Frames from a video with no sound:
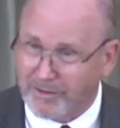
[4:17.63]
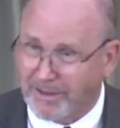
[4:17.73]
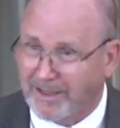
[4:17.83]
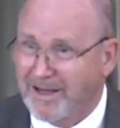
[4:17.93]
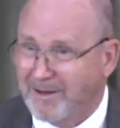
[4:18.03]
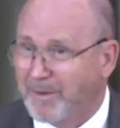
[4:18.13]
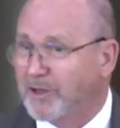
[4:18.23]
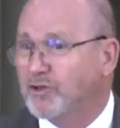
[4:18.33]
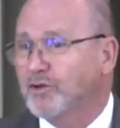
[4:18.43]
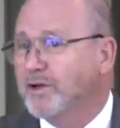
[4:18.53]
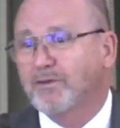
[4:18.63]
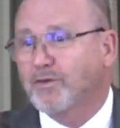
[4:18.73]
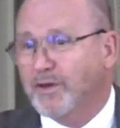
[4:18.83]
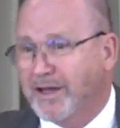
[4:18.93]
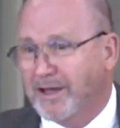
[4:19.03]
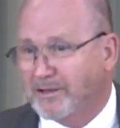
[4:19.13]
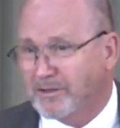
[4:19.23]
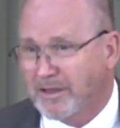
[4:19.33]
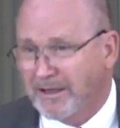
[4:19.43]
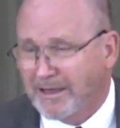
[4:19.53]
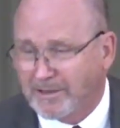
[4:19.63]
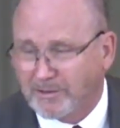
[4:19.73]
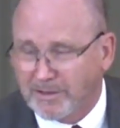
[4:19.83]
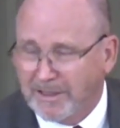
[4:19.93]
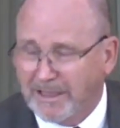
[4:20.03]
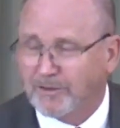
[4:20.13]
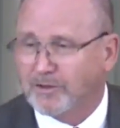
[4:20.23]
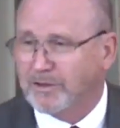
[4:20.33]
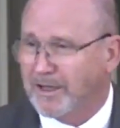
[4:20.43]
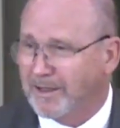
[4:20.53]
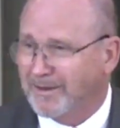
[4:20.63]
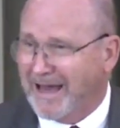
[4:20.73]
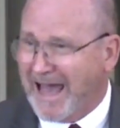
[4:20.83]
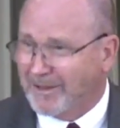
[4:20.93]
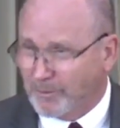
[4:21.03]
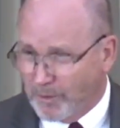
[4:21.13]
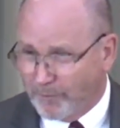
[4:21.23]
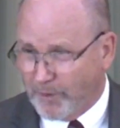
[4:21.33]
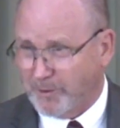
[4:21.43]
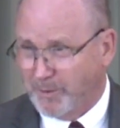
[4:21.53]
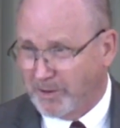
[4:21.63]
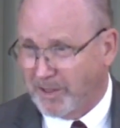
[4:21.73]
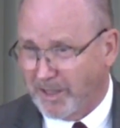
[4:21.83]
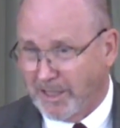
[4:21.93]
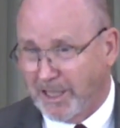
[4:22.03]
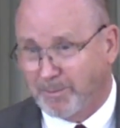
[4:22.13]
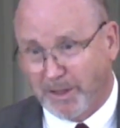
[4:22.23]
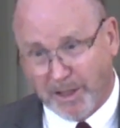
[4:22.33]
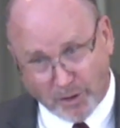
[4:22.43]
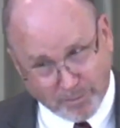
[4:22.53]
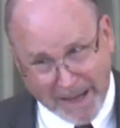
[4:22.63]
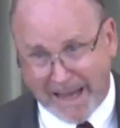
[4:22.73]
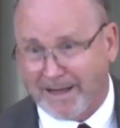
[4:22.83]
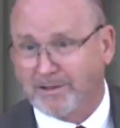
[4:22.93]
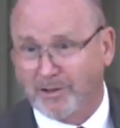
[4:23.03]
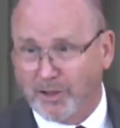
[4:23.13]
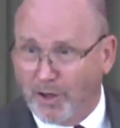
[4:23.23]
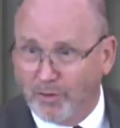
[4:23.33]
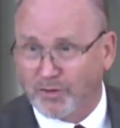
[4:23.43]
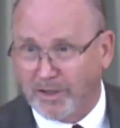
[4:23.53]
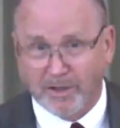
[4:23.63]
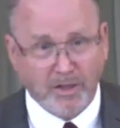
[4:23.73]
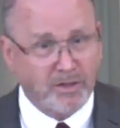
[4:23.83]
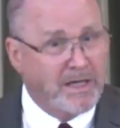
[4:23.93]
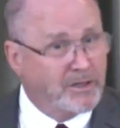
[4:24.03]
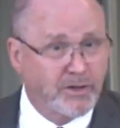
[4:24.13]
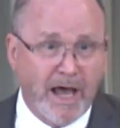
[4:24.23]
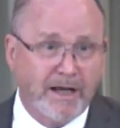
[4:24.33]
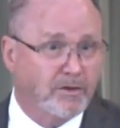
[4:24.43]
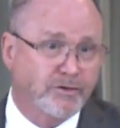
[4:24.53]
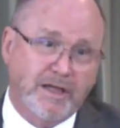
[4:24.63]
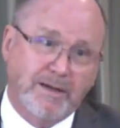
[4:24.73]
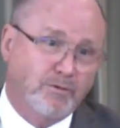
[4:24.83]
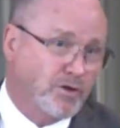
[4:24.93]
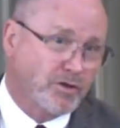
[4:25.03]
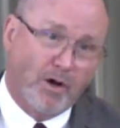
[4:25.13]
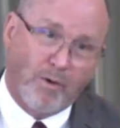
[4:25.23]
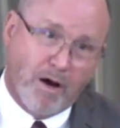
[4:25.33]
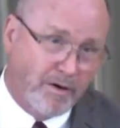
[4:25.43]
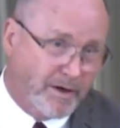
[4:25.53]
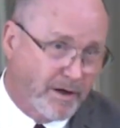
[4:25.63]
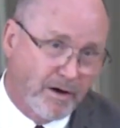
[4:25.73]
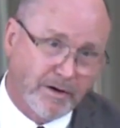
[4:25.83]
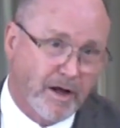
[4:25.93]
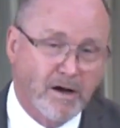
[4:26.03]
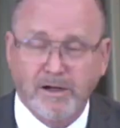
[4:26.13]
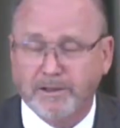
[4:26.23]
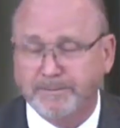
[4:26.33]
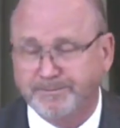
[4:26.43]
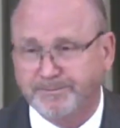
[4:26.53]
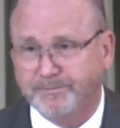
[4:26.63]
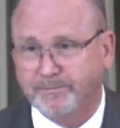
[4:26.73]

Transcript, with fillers: and it makes sure everything is, is, is, uh, has the refreshment that it needs but it goes back to the ocean and this cycle seems to just go on and on and on